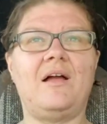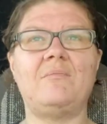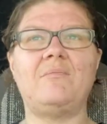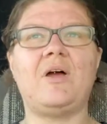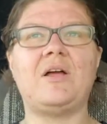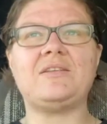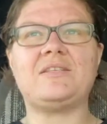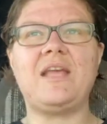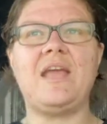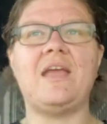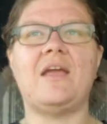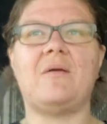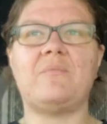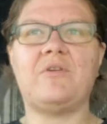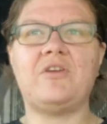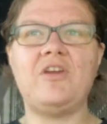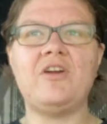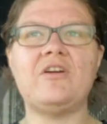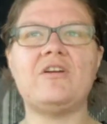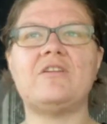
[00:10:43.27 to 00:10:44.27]
not saying
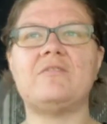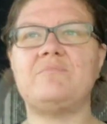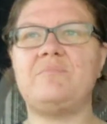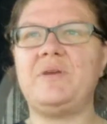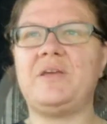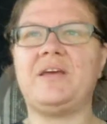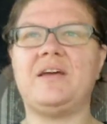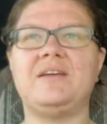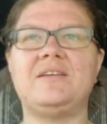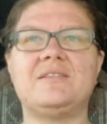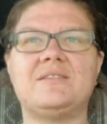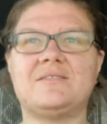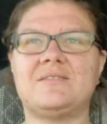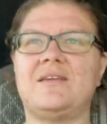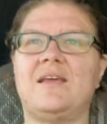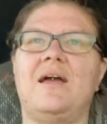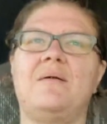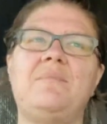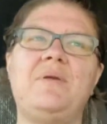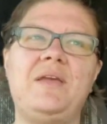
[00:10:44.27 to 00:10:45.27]
I'm cured, because,
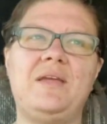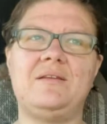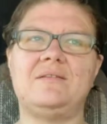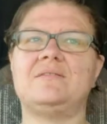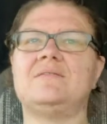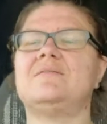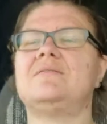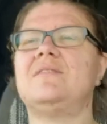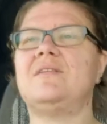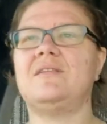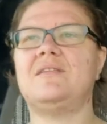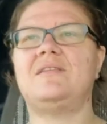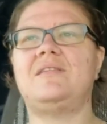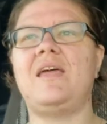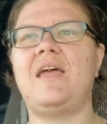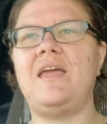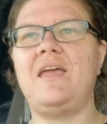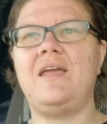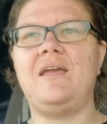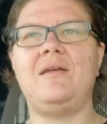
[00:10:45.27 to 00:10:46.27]
I mean,
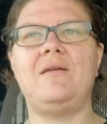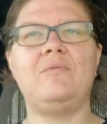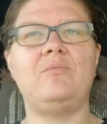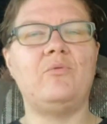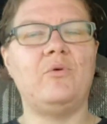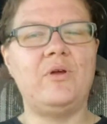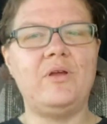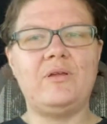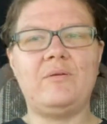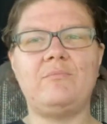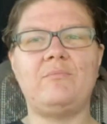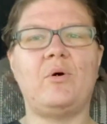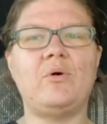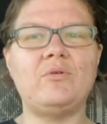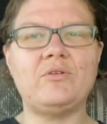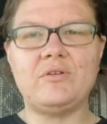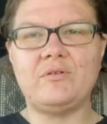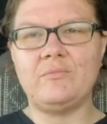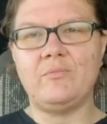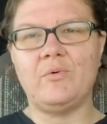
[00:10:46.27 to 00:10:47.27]
they
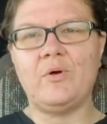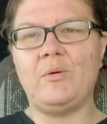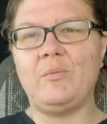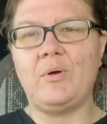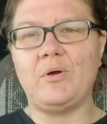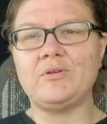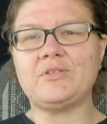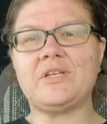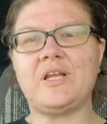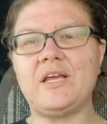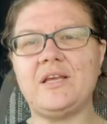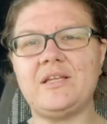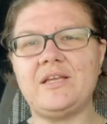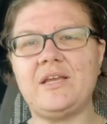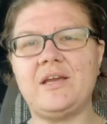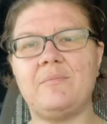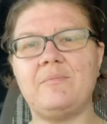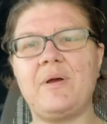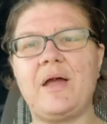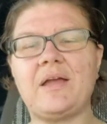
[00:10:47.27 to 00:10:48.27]
will most
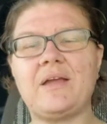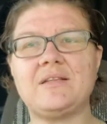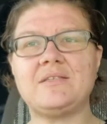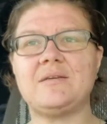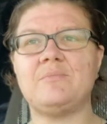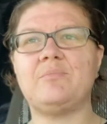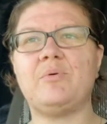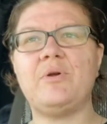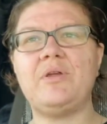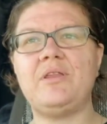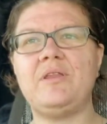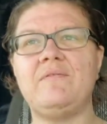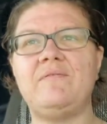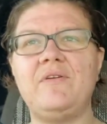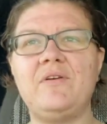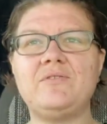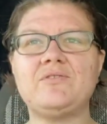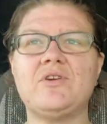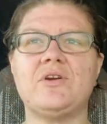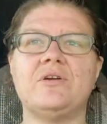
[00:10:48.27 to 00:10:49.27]
likely come back at some point in the
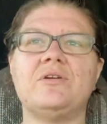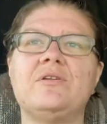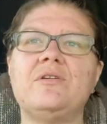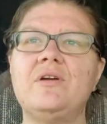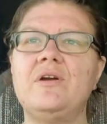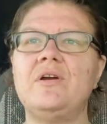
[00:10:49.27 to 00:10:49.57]
future.